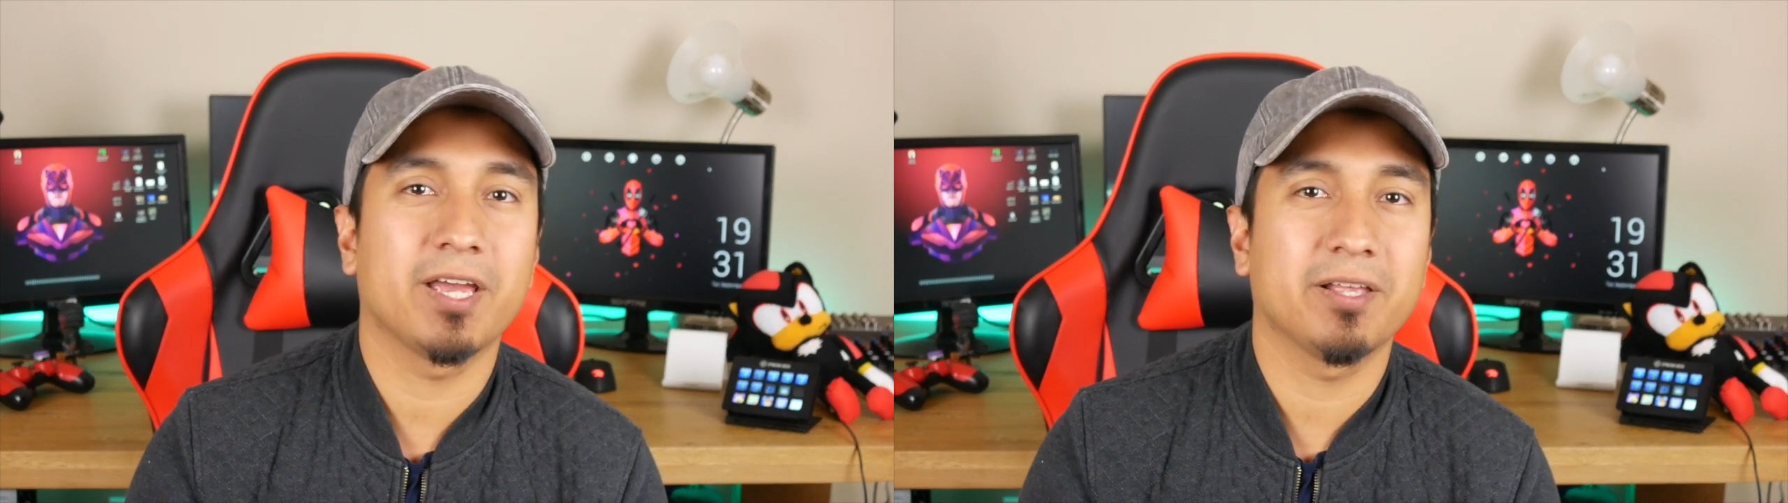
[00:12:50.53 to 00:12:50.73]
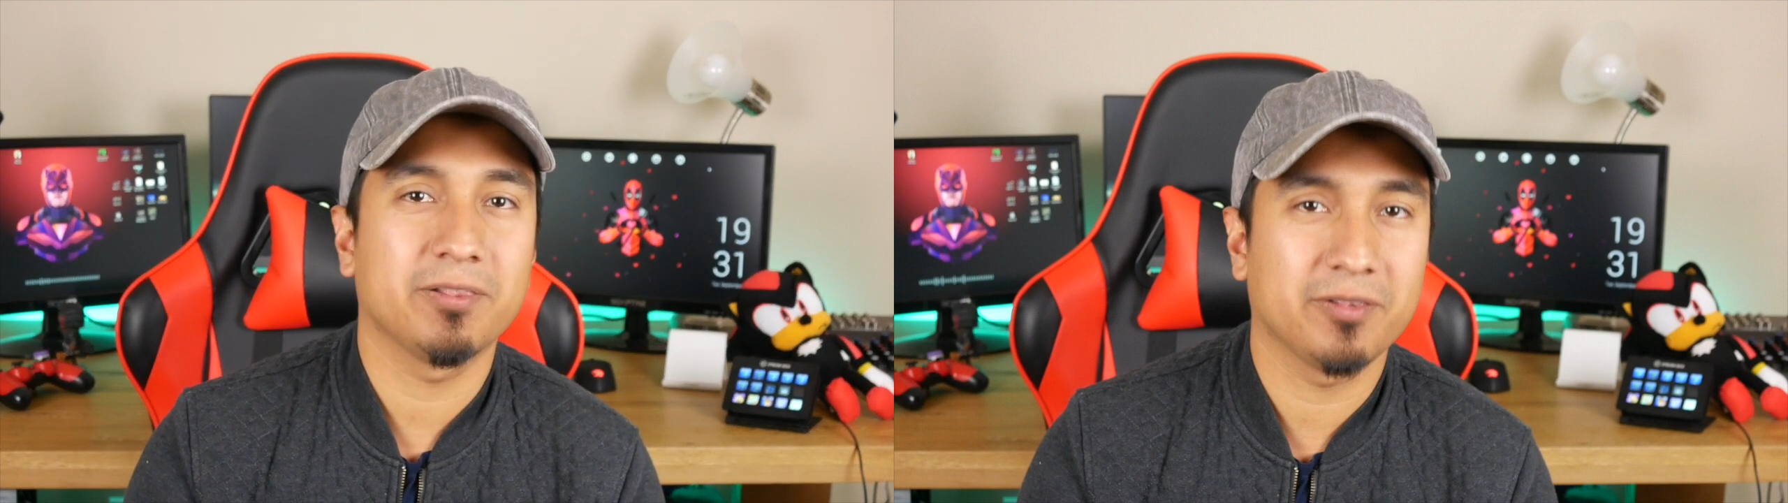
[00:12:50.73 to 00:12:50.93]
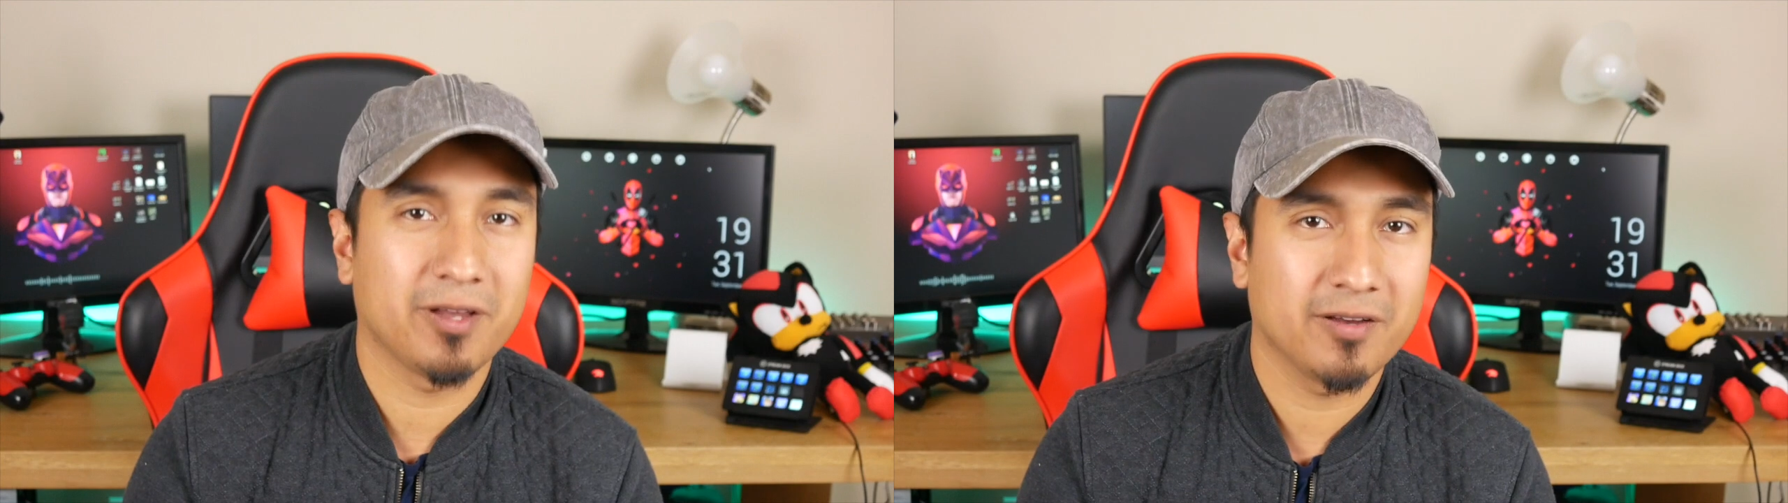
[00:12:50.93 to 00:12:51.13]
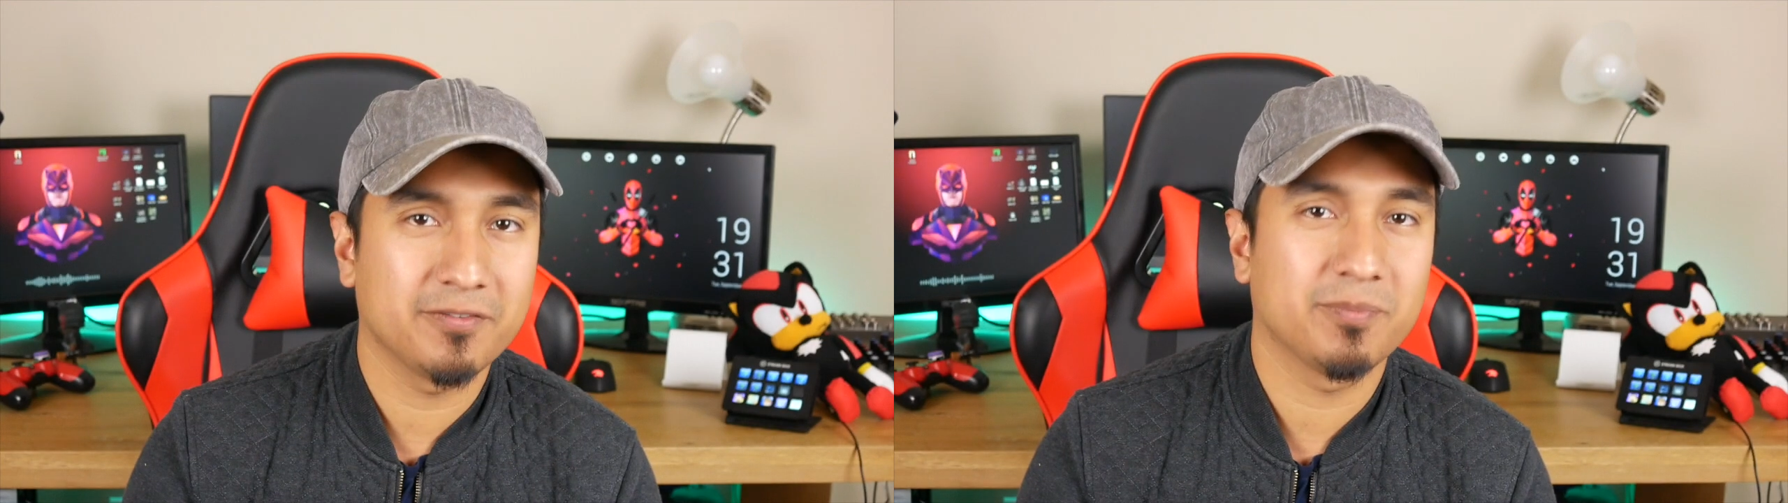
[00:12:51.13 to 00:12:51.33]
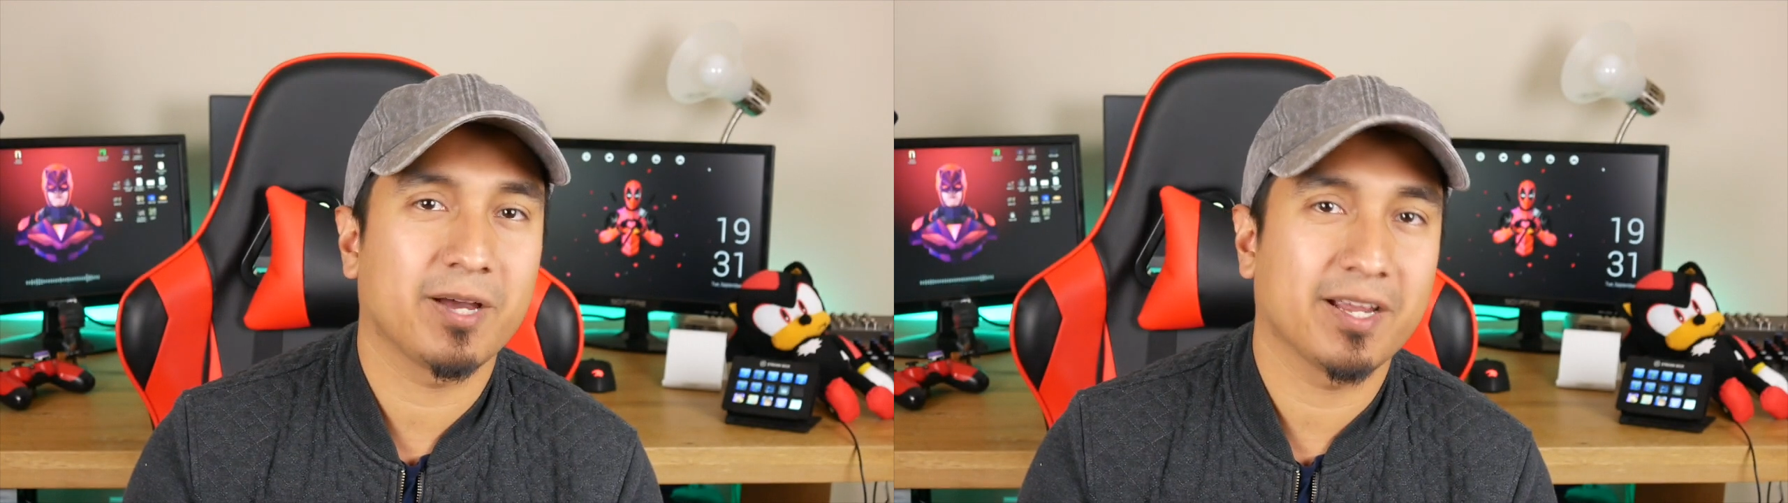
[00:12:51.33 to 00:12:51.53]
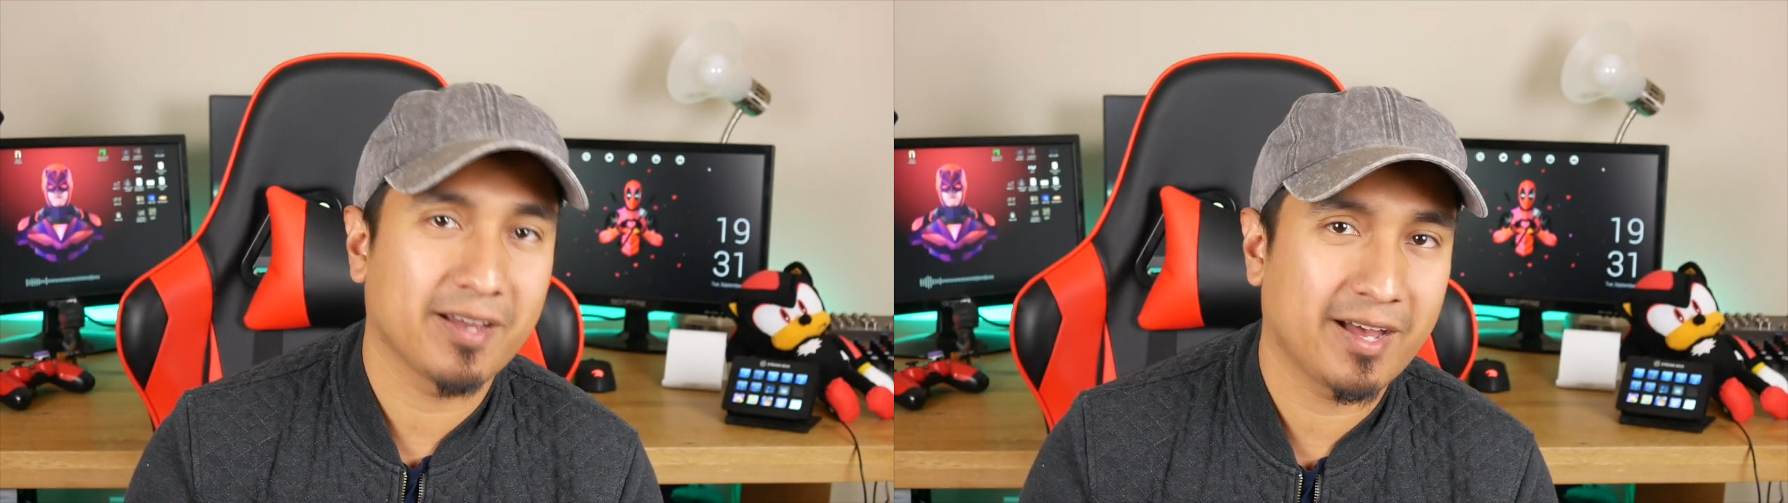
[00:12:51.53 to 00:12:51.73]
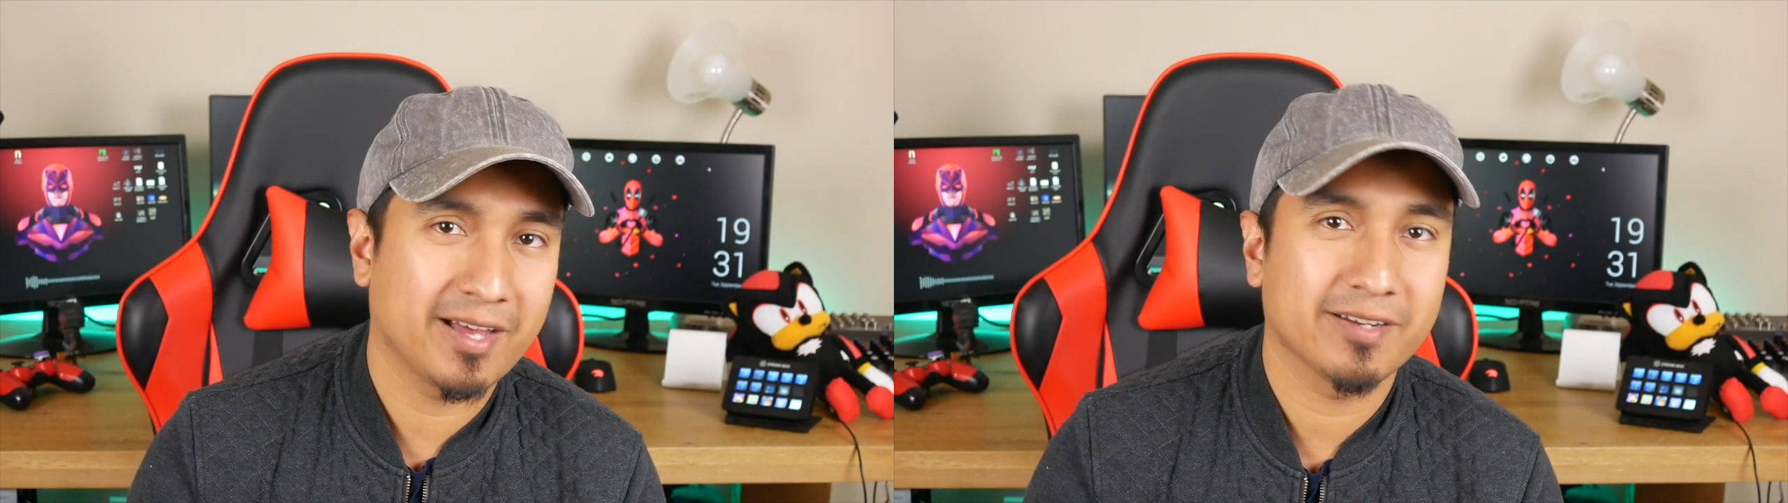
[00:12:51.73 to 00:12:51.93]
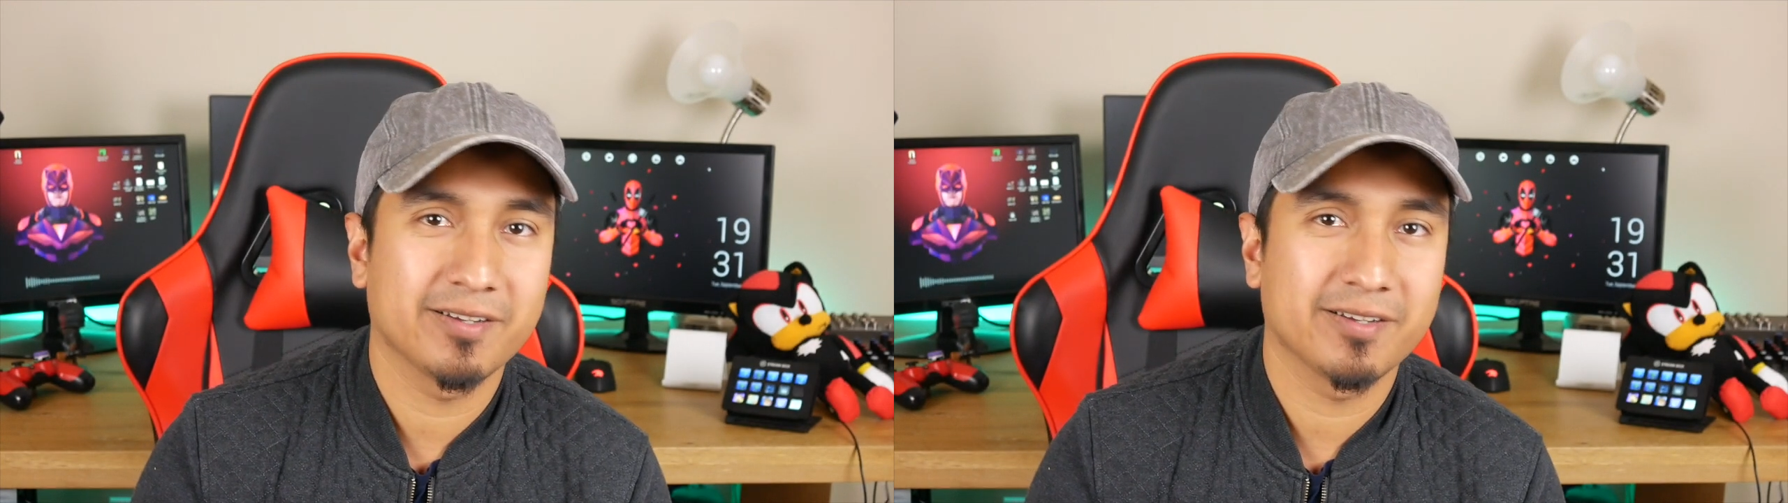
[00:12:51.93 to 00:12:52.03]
and loved by God.